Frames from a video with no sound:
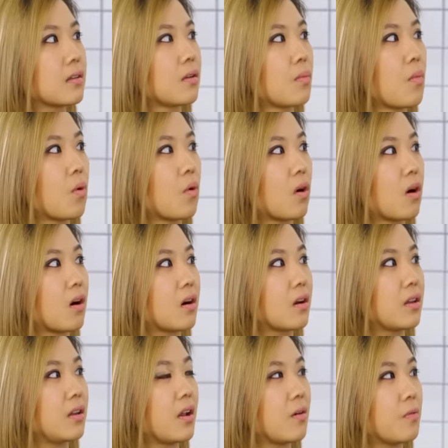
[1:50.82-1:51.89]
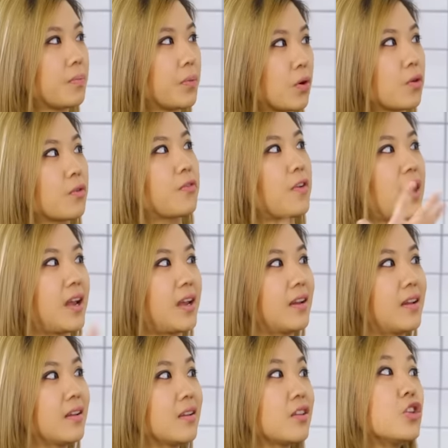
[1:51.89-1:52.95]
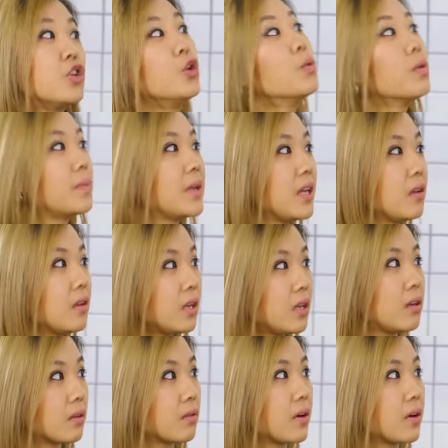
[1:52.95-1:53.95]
the more, you know, purified you will be eating.